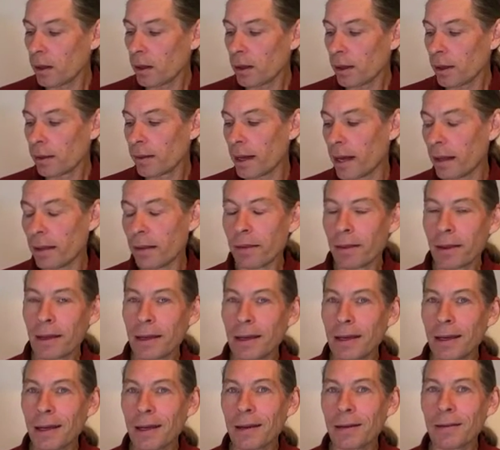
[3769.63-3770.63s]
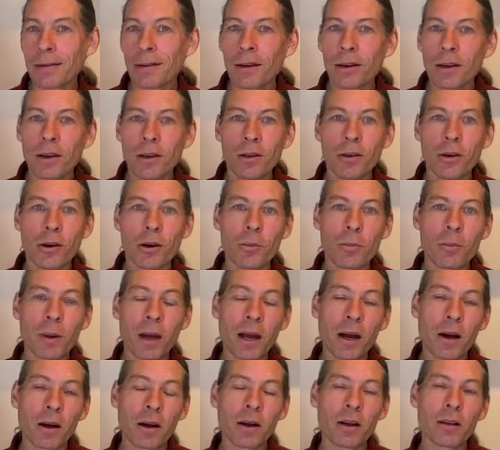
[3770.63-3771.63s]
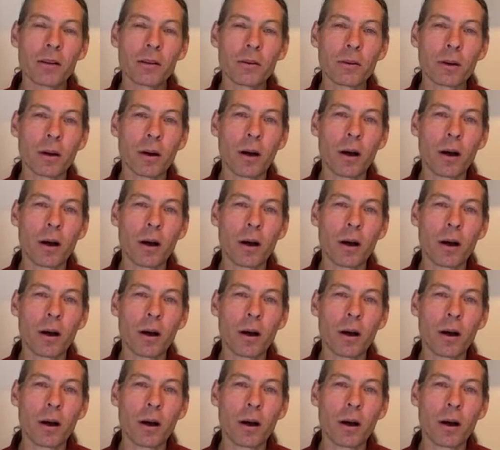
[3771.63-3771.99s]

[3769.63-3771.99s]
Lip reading: Now the thing is, your parents